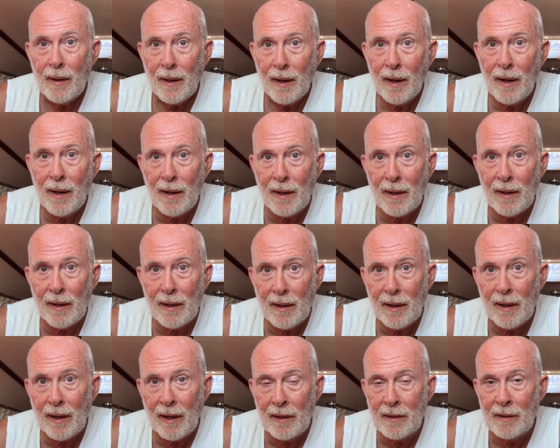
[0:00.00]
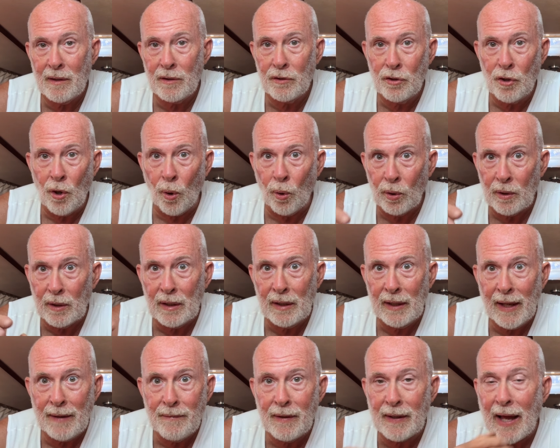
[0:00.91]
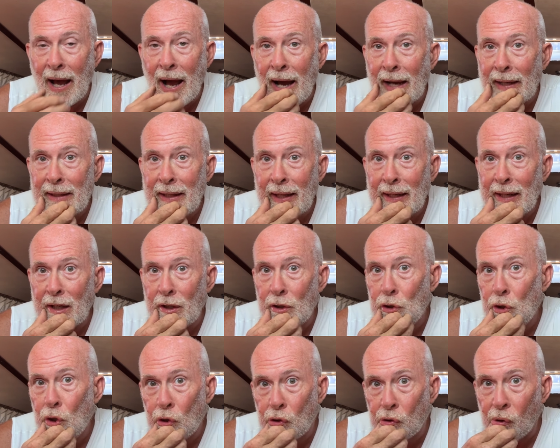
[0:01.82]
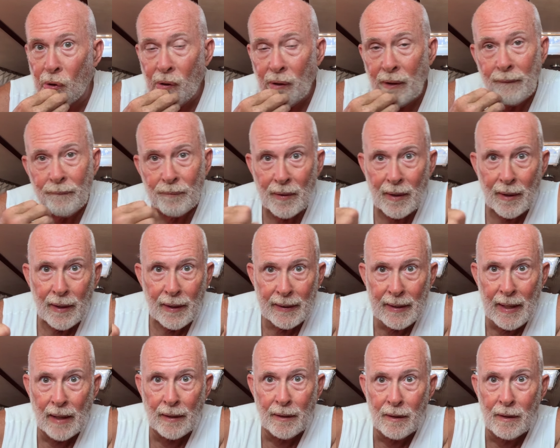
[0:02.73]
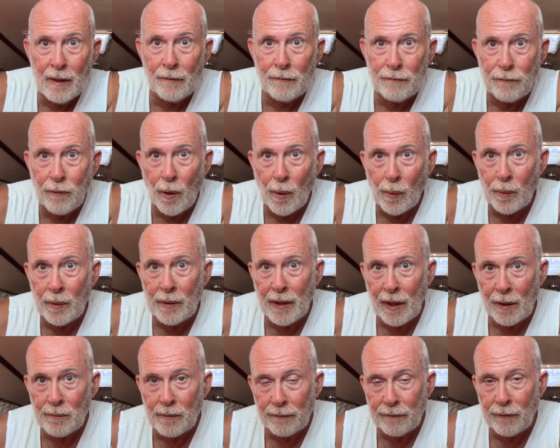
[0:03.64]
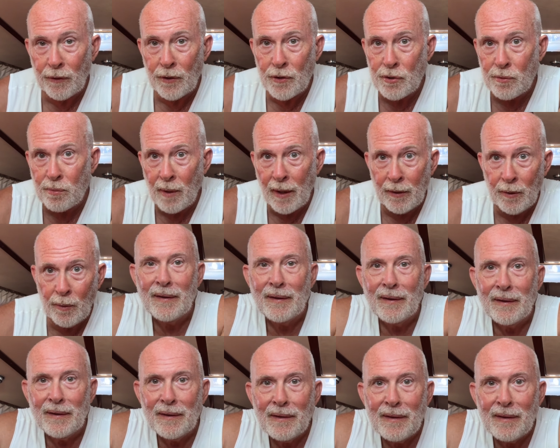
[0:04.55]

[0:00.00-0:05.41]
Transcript: and don't leave it idling in neutral, get it in forward and reverse right away.